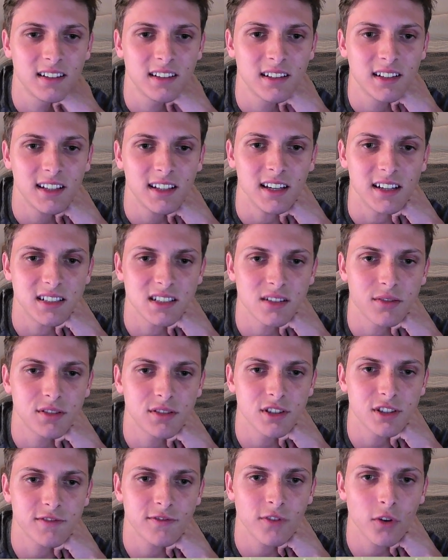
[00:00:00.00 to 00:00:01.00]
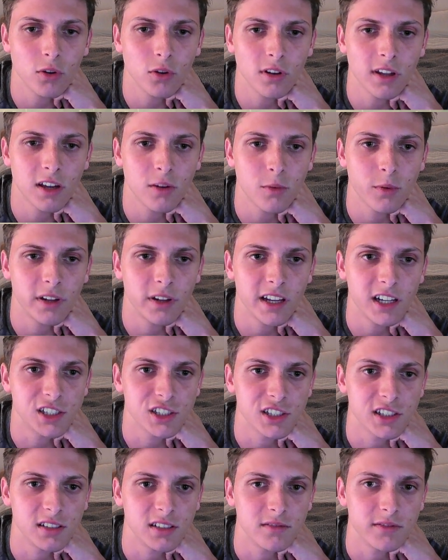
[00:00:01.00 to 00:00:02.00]
Yeah, so it's just full
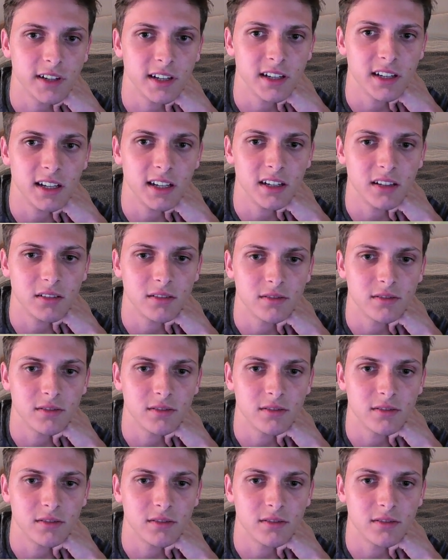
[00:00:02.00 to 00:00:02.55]
liquidation right now,